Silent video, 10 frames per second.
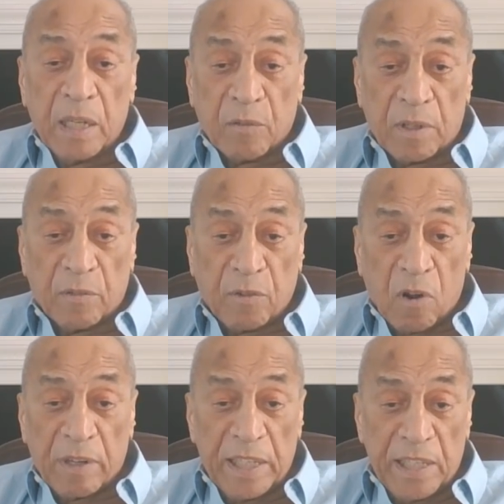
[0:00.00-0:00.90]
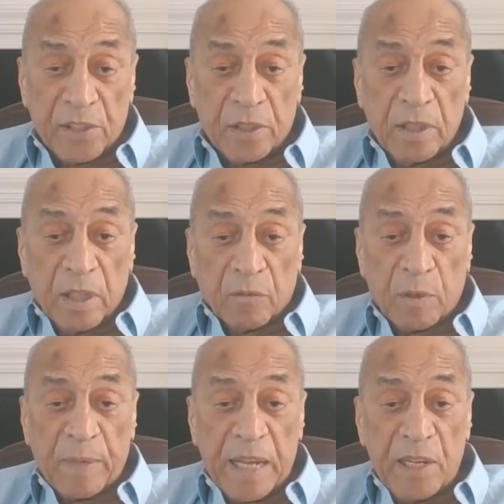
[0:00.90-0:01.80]
the Far East,
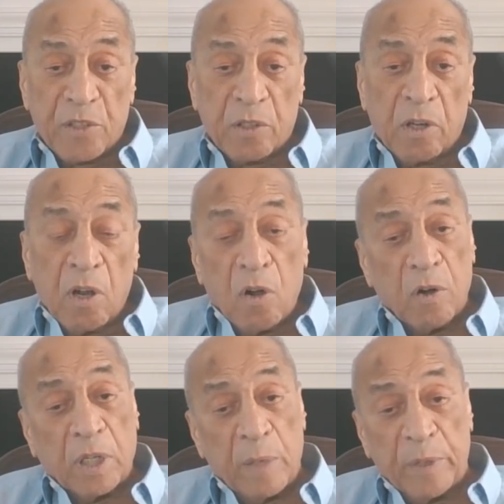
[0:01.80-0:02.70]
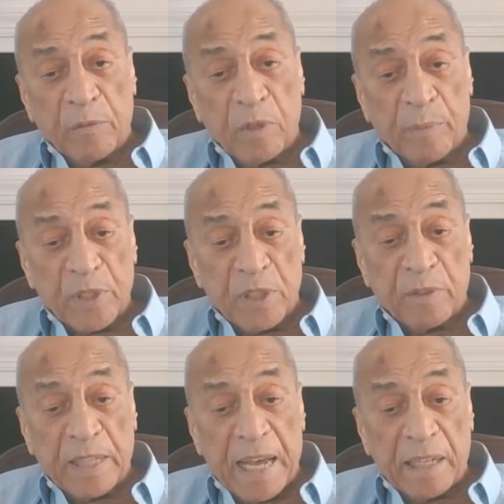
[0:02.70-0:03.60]
from Asia, or coming in from the
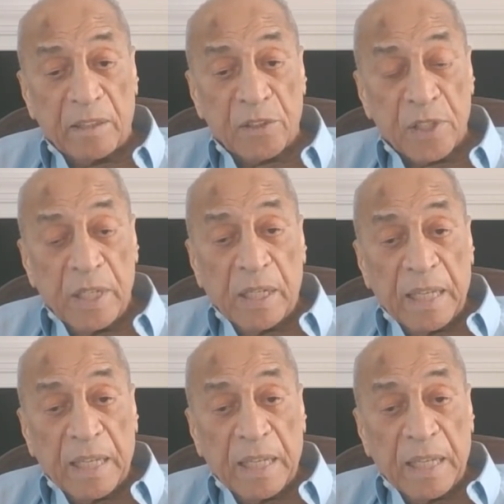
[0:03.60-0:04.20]
Pacific Islands.